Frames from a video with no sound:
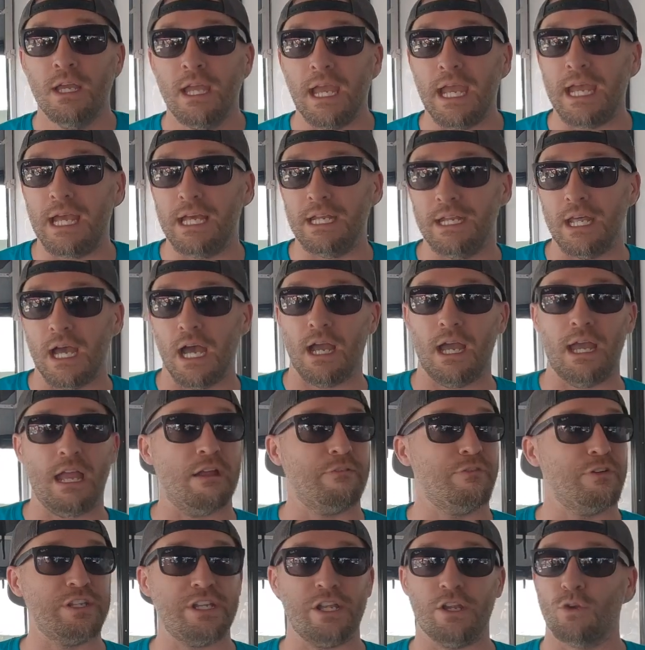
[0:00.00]
And
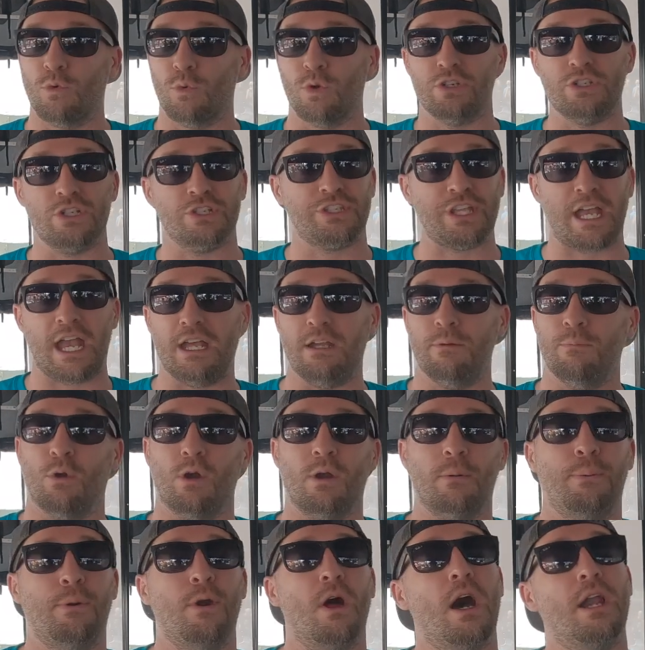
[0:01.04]
every year we're just adding
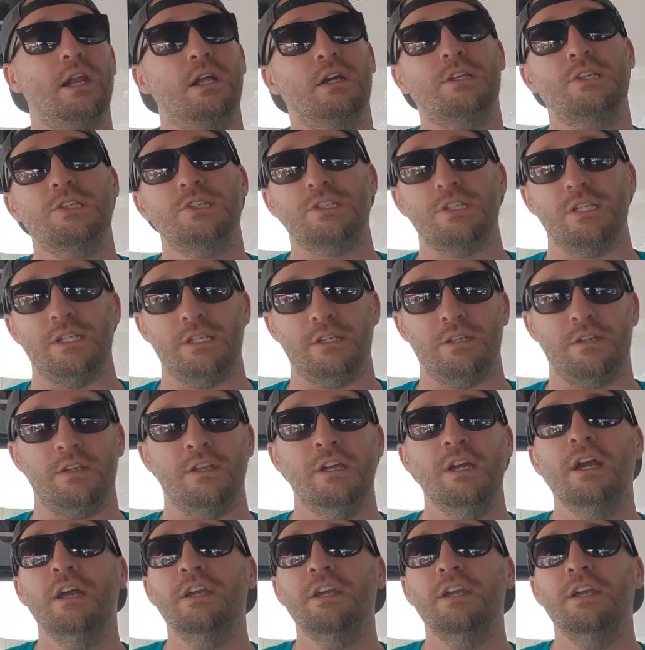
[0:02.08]
more products and